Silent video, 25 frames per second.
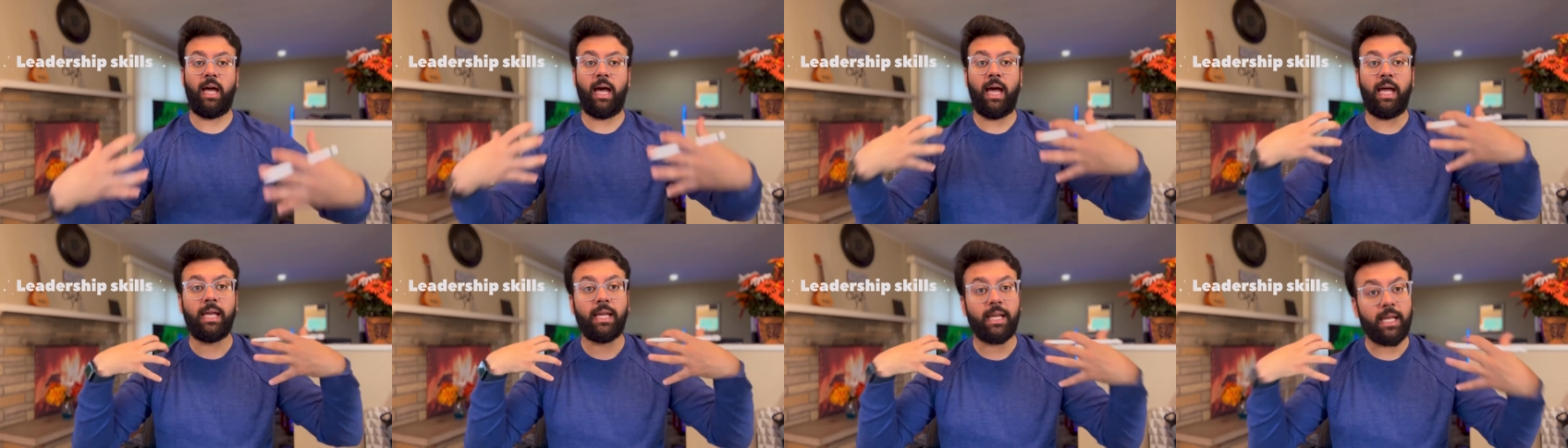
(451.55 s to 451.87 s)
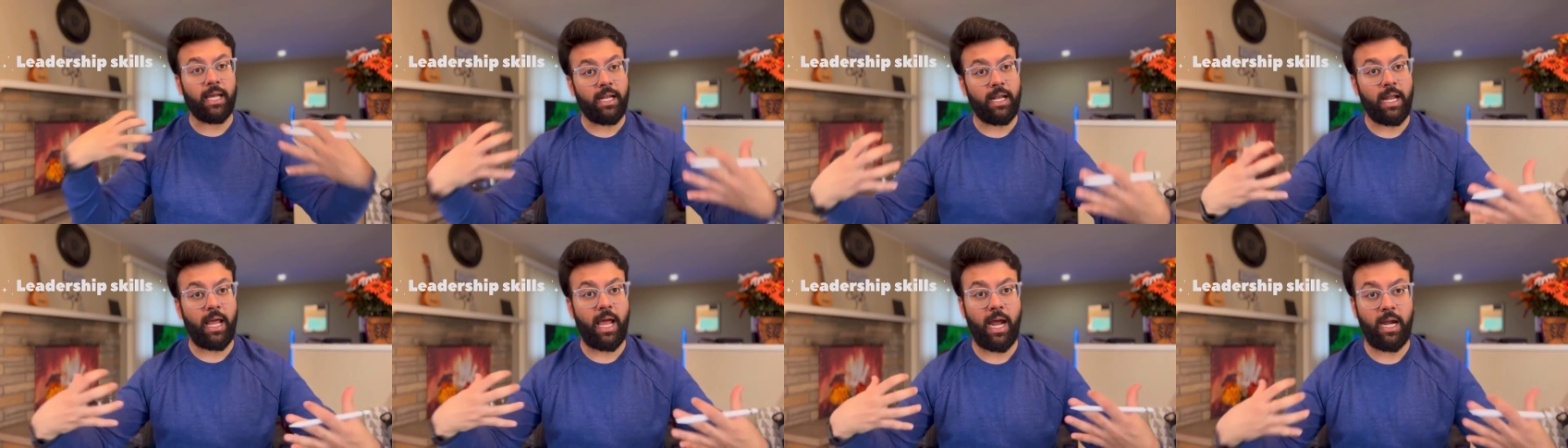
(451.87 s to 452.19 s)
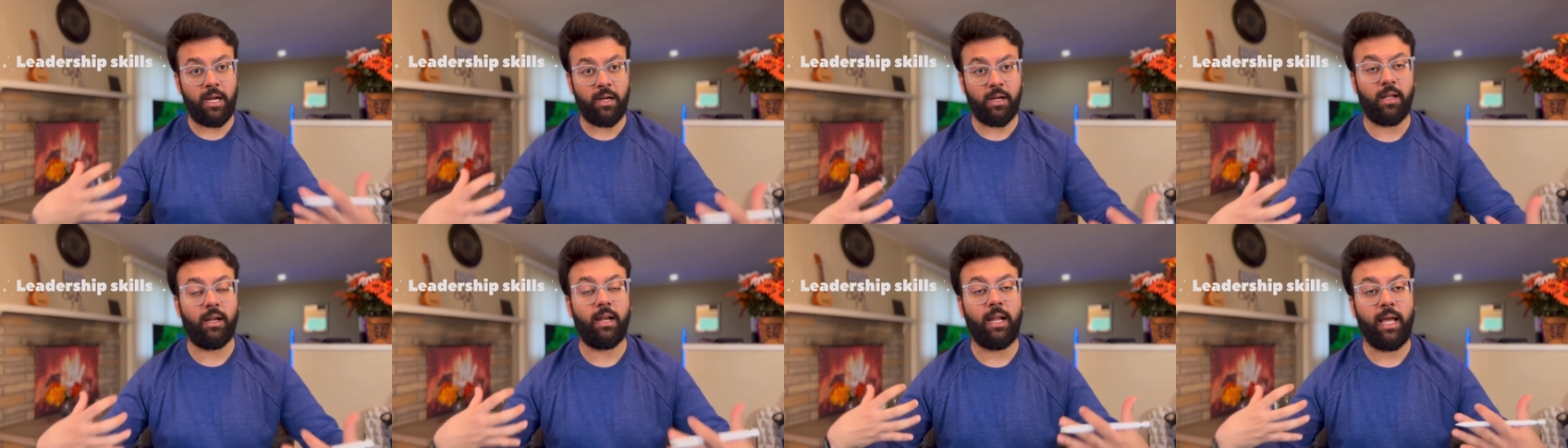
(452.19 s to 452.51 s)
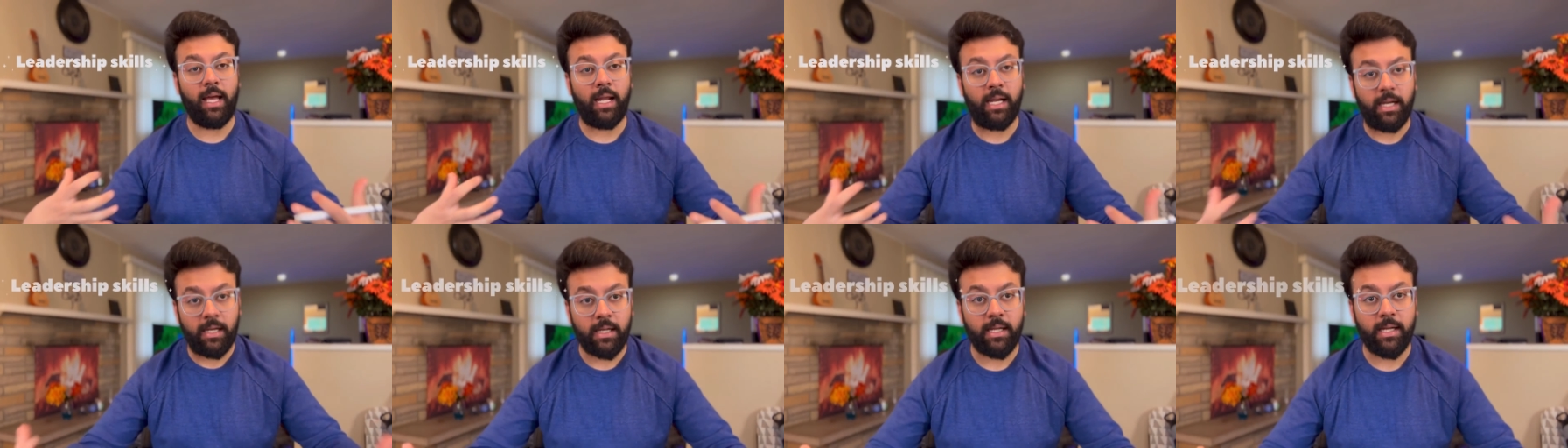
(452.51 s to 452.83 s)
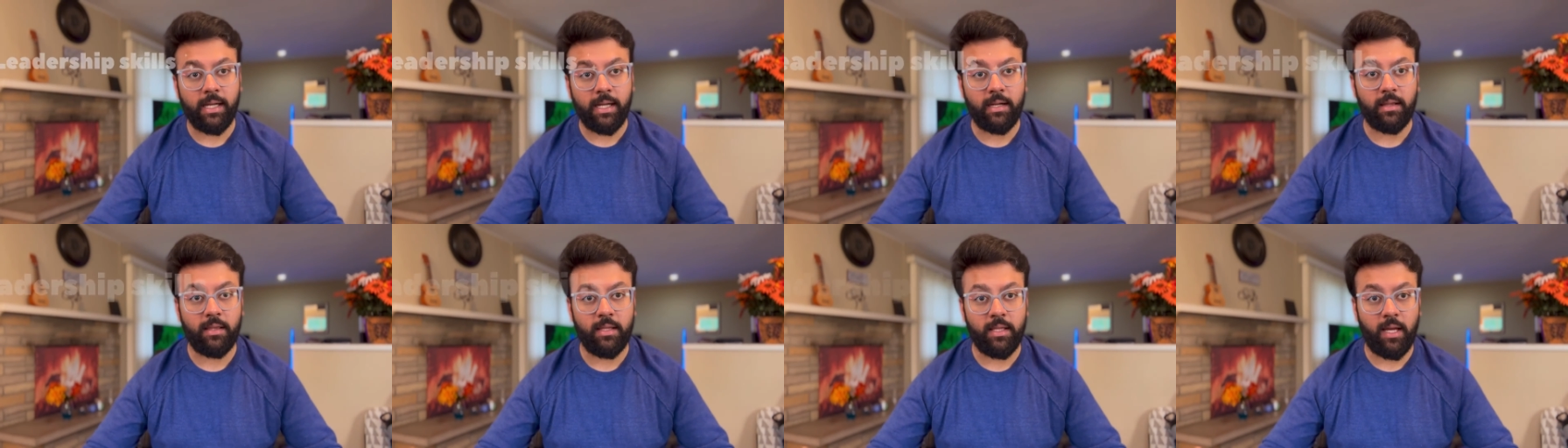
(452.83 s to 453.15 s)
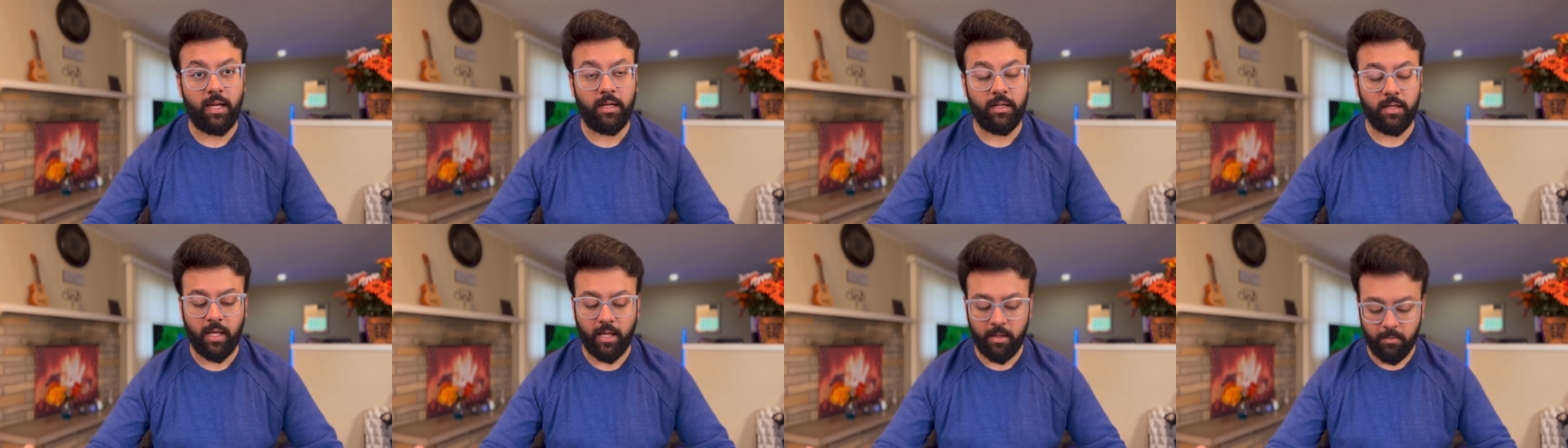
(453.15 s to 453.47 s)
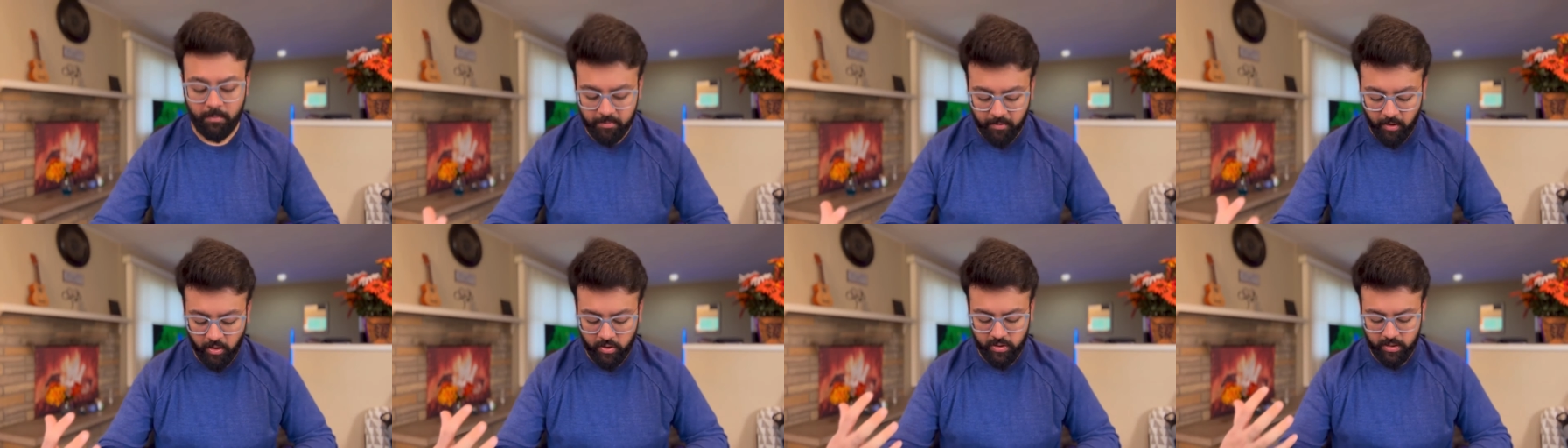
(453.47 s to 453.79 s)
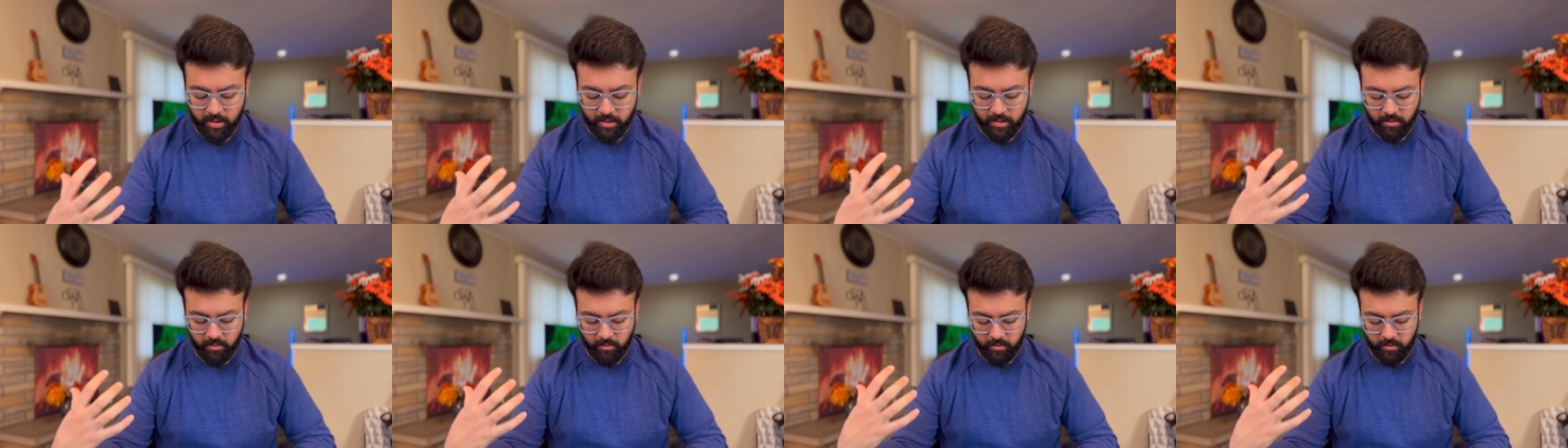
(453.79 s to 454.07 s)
I can handle and lead the entire project.